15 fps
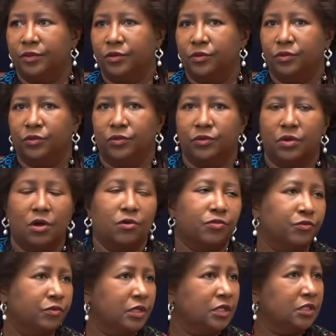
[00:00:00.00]
You go
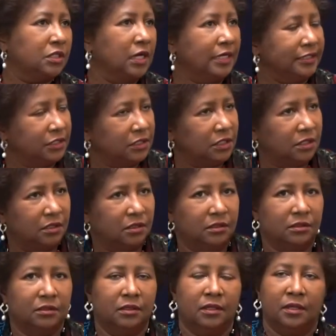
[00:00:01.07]
through the
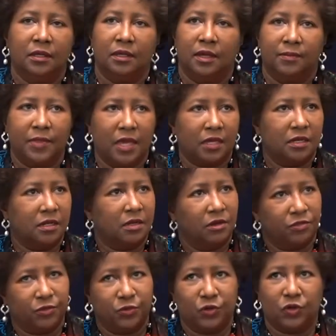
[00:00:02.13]
dungeon. I'm not going to go
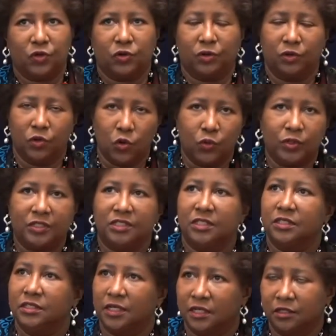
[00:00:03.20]
through the gory
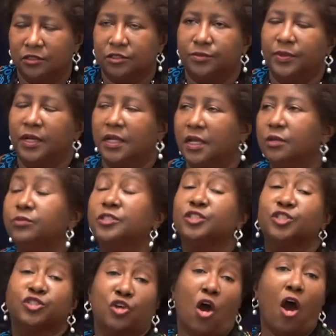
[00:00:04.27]
details, but it was
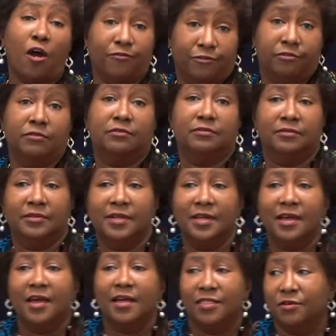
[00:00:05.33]
just awful
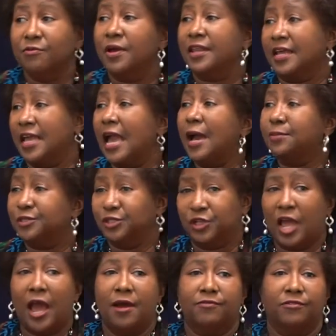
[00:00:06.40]
the way the
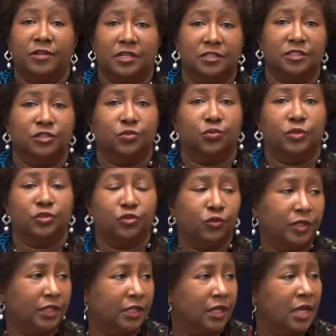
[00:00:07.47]
captured Africans were
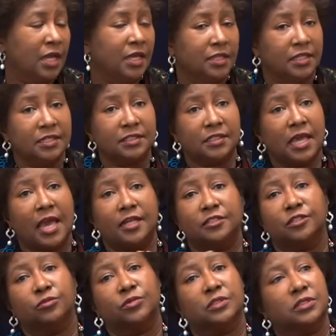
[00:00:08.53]
treated. This
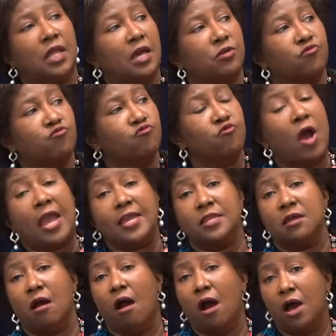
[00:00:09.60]
castle was like
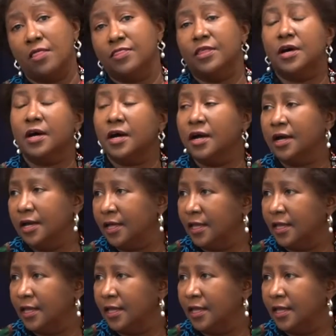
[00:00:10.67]
right on the